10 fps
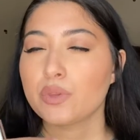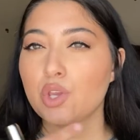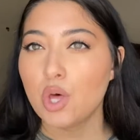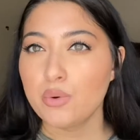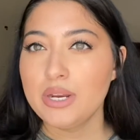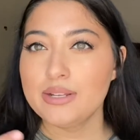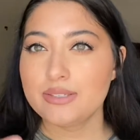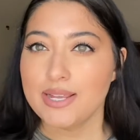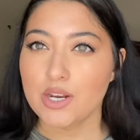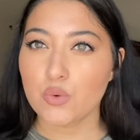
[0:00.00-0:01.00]
coconut
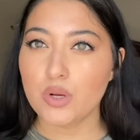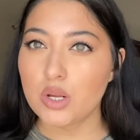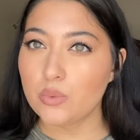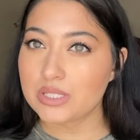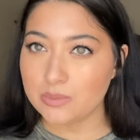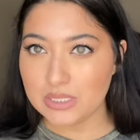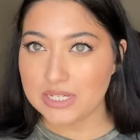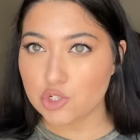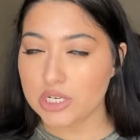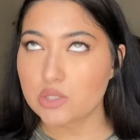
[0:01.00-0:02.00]
sandalwood with some
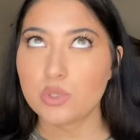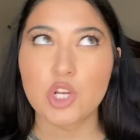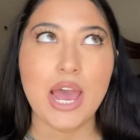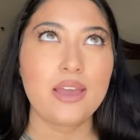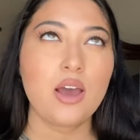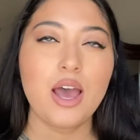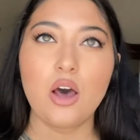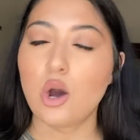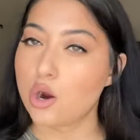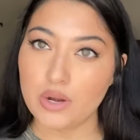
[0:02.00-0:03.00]
citrus, which I
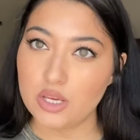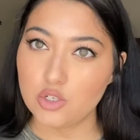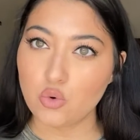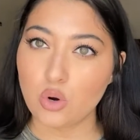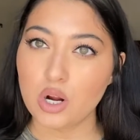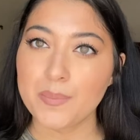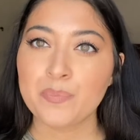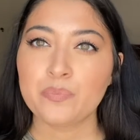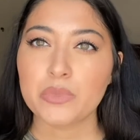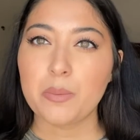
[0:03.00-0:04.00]
already adore,
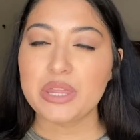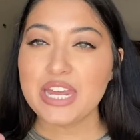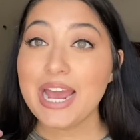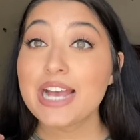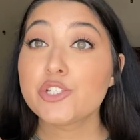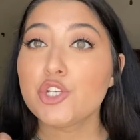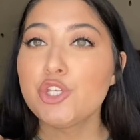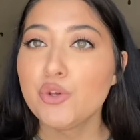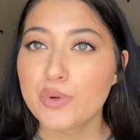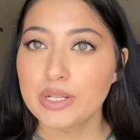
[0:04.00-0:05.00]
but then it has
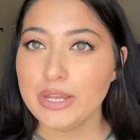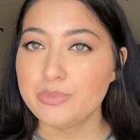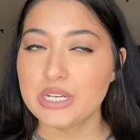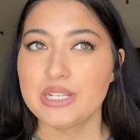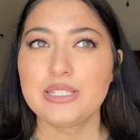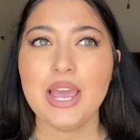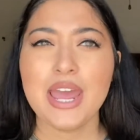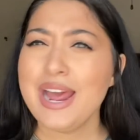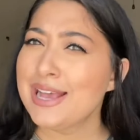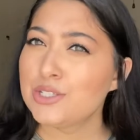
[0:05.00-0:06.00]
eucalyptus and
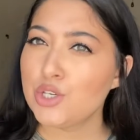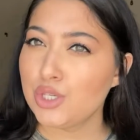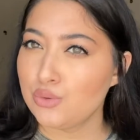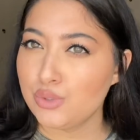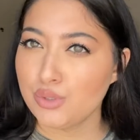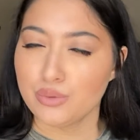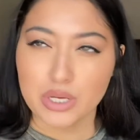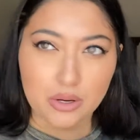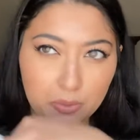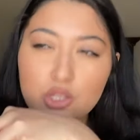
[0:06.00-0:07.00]
it has a yuzu
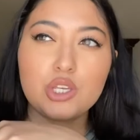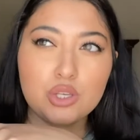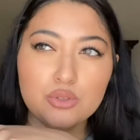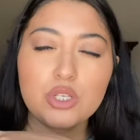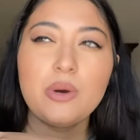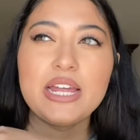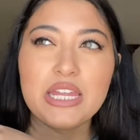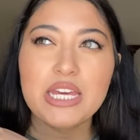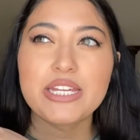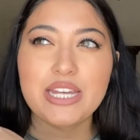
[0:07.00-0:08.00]
note. The yuzu, I
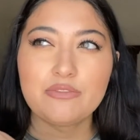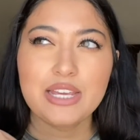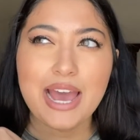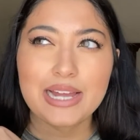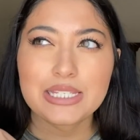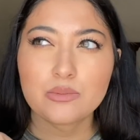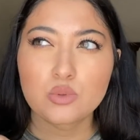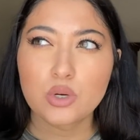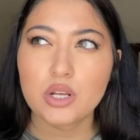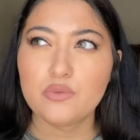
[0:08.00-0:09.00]
think, definitely adds some
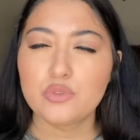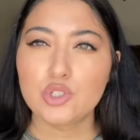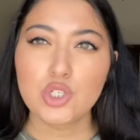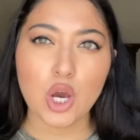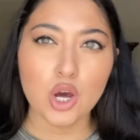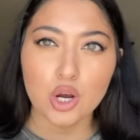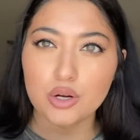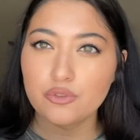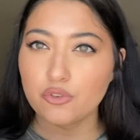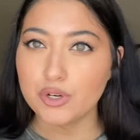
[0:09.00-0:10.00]
sort of
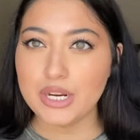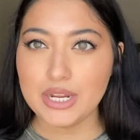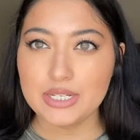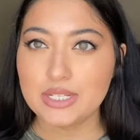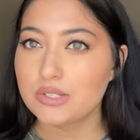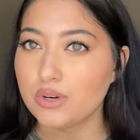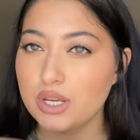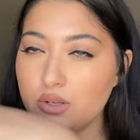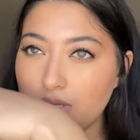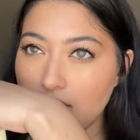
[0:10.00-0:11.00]
tart fruitiness that's
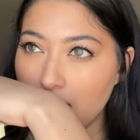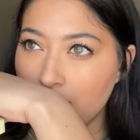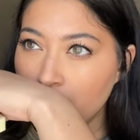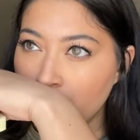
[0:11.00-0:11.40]
very unique,